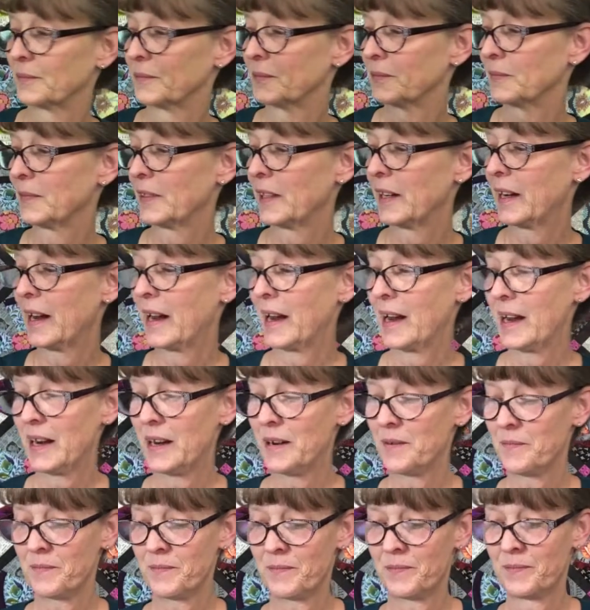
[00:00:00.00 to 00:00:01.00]
Okay.
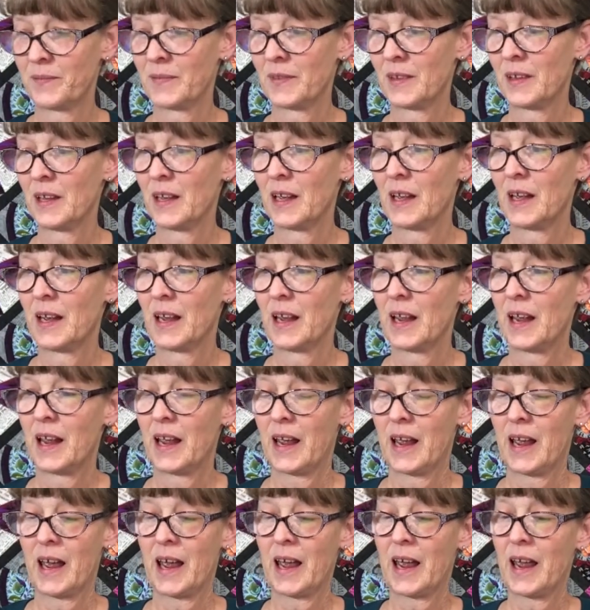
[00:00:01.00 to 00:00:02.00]

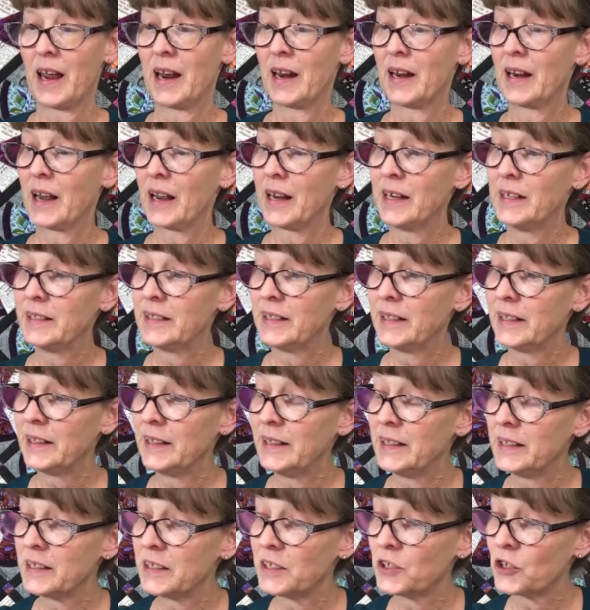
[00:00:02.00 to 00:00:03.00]
And I did
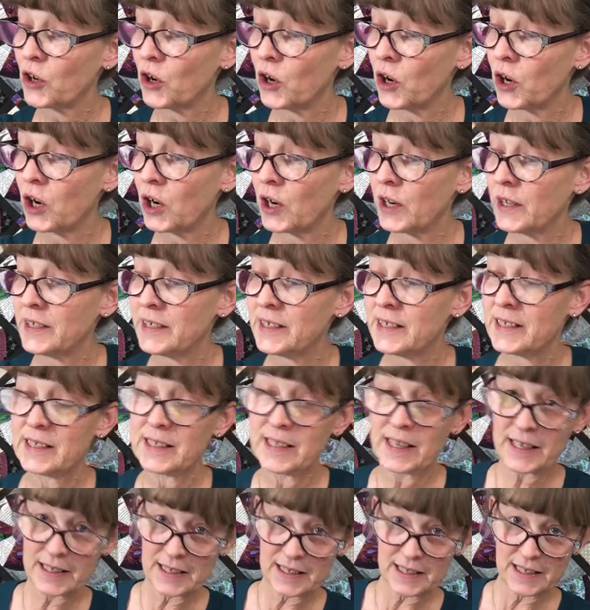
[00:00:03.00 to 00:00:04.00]
this on
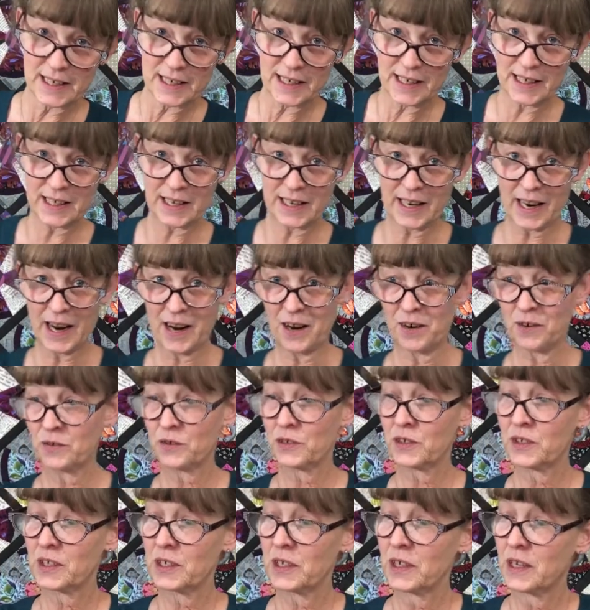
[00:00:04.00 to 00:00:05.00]
16
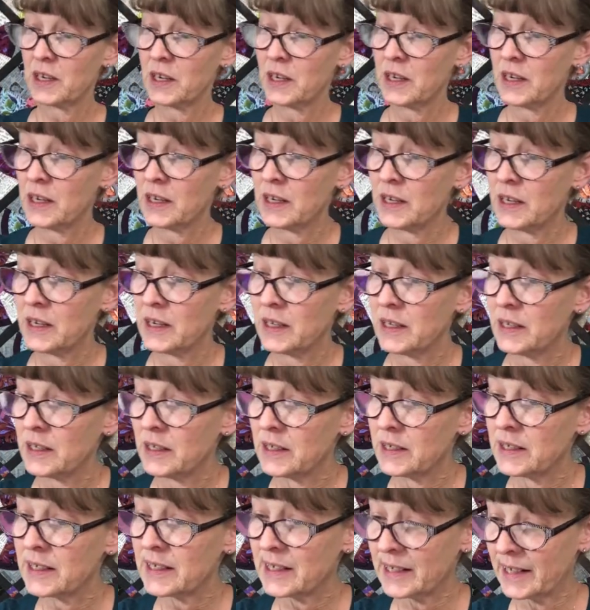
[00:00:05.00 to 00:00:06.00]
count
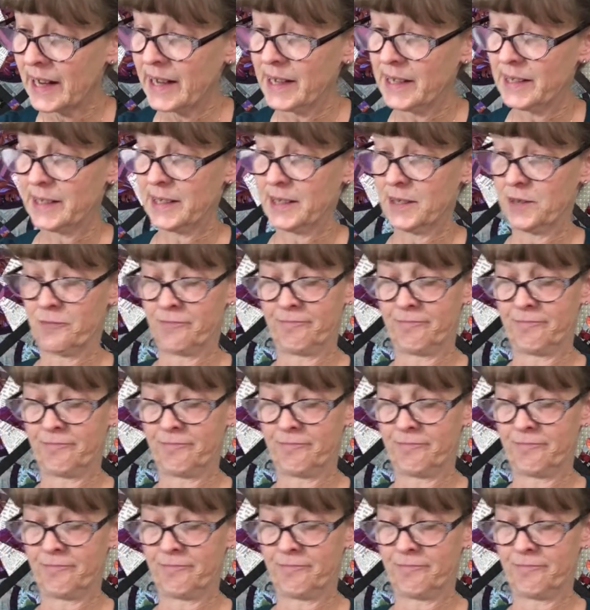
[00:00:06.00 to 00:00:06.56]
slate.